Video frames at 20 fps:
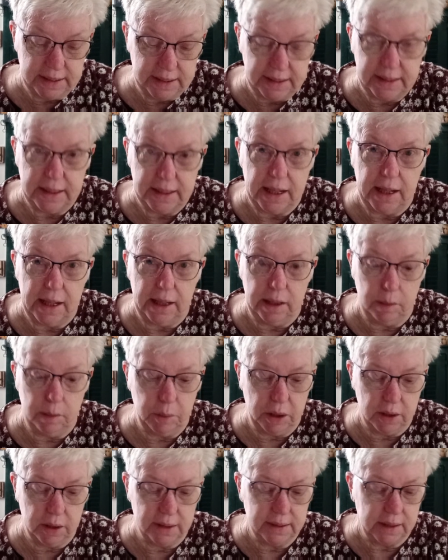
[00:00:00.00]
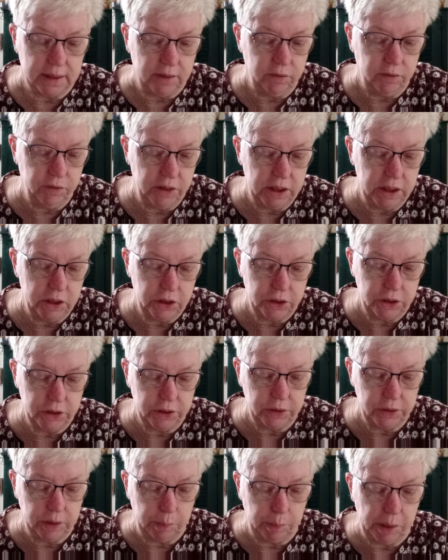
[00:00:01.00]
today because I
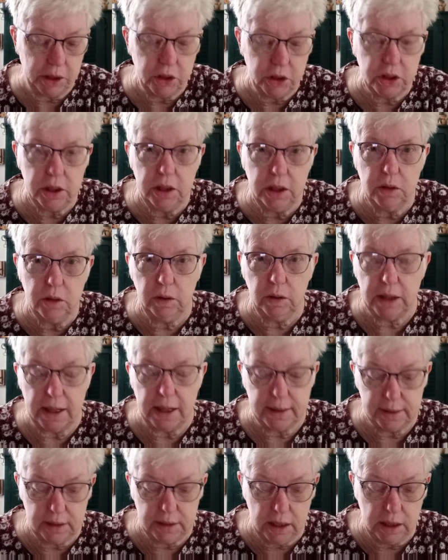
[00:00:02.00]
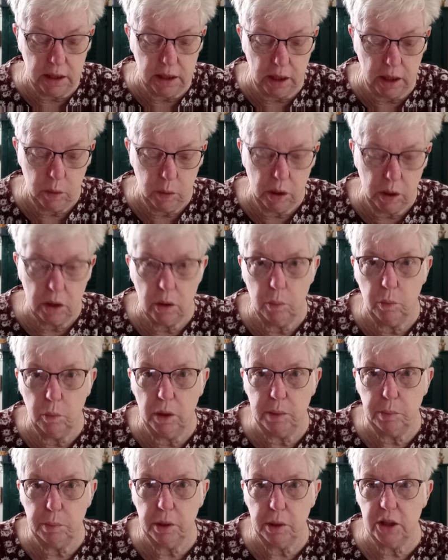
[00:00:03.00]
finished the punch needle last night. I work on
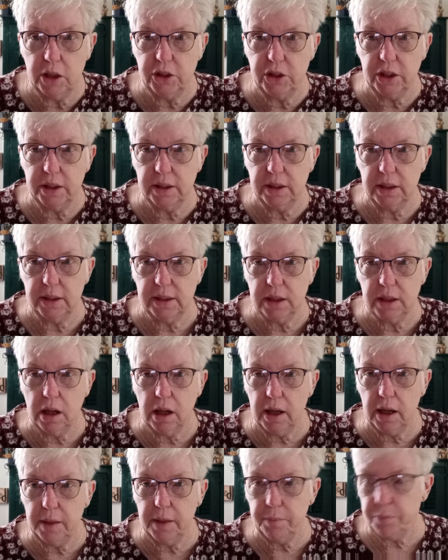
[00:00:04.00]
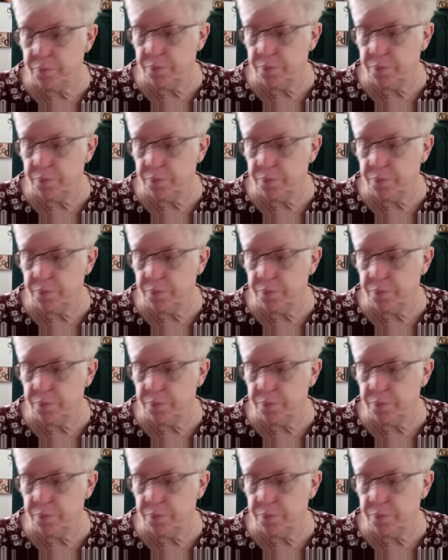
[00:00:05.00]
one project at a time.